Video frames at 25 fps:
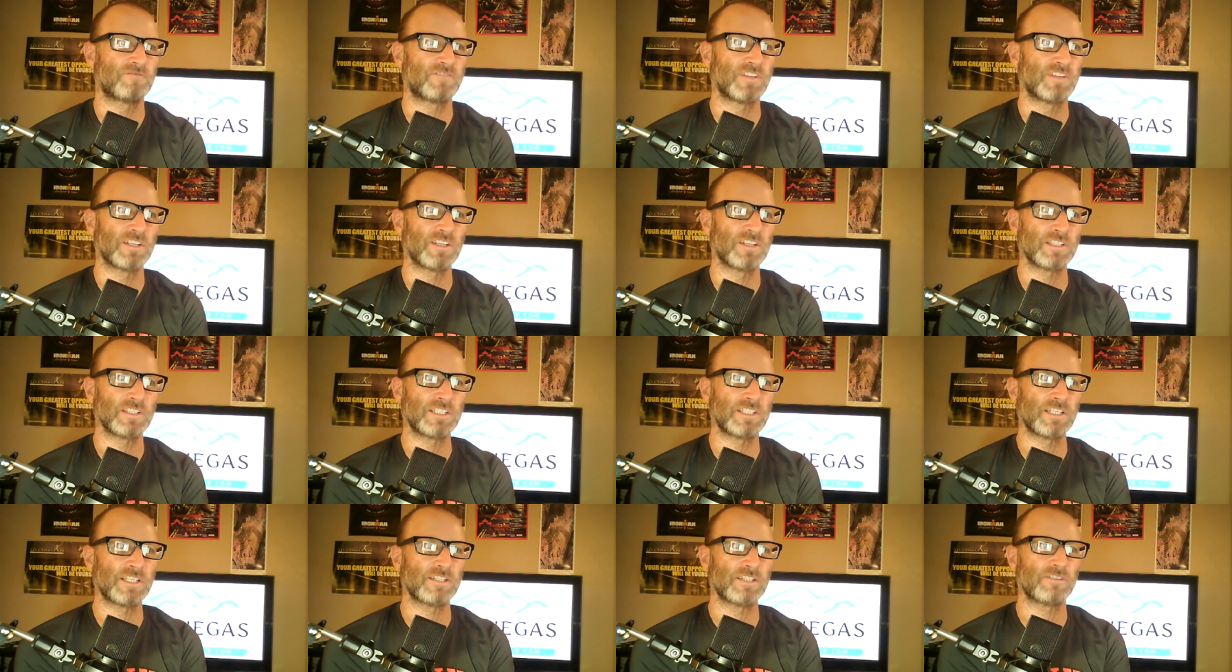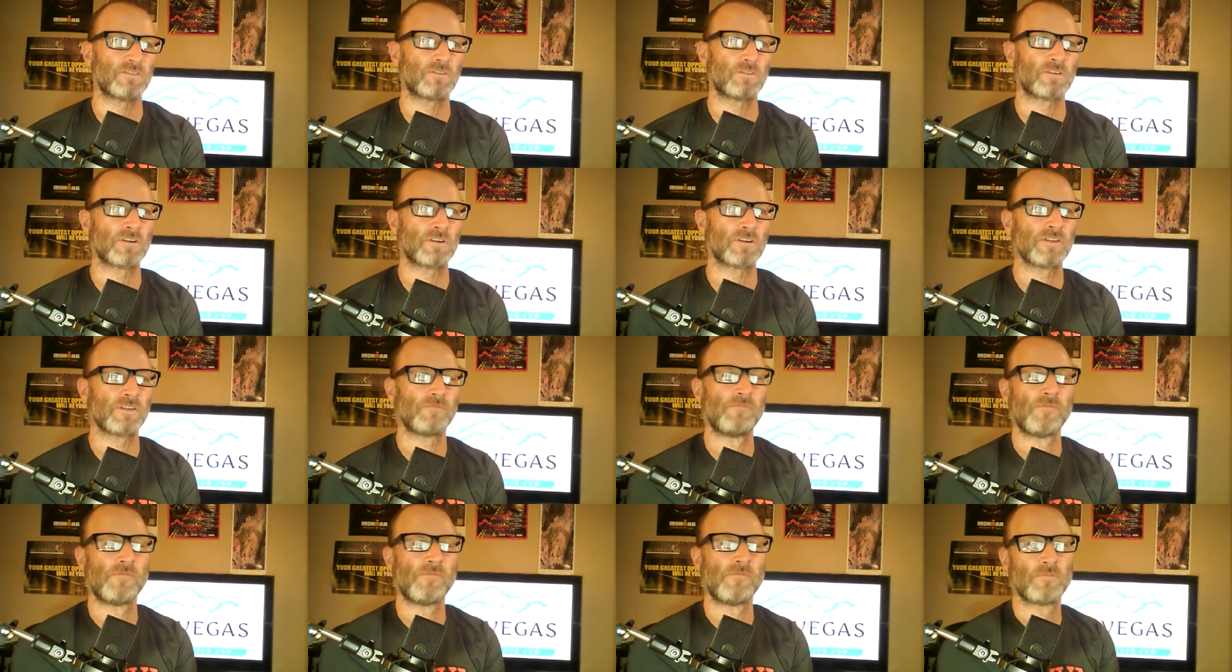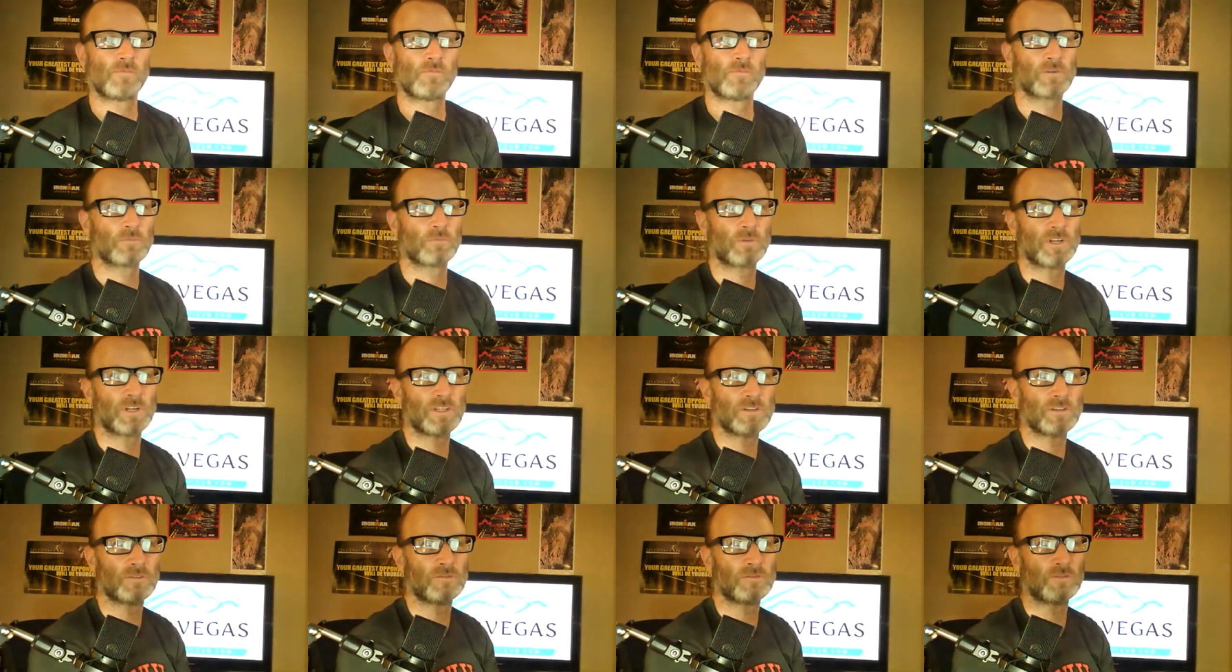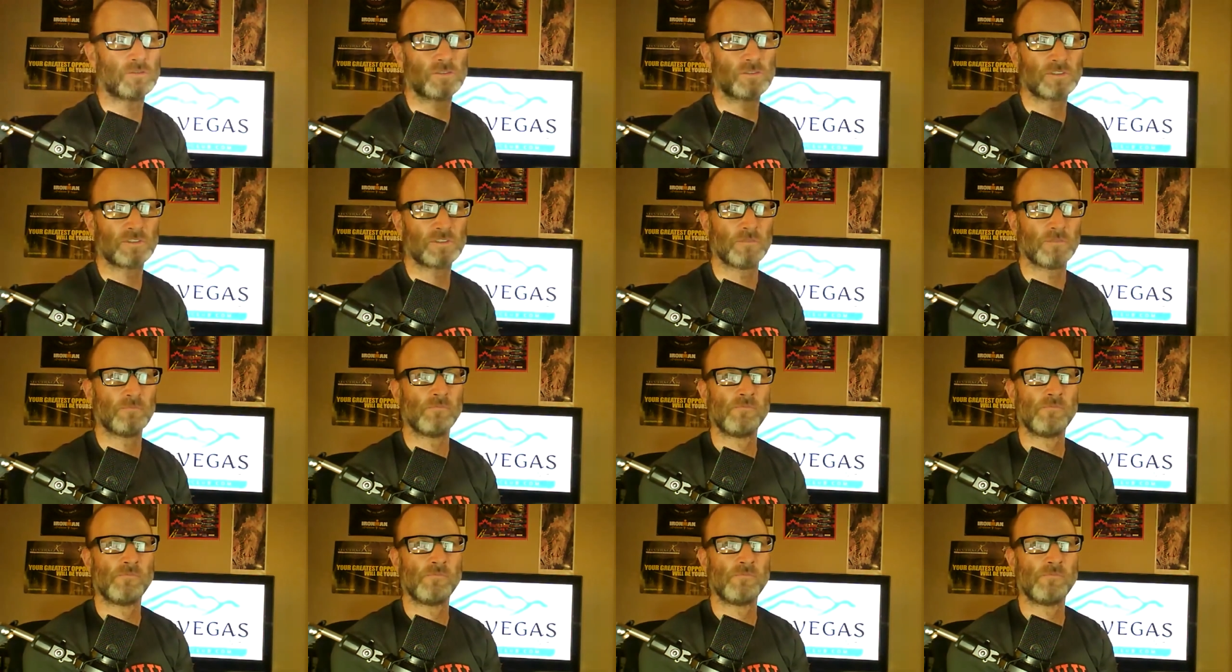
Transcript: feeling it, or what are you using?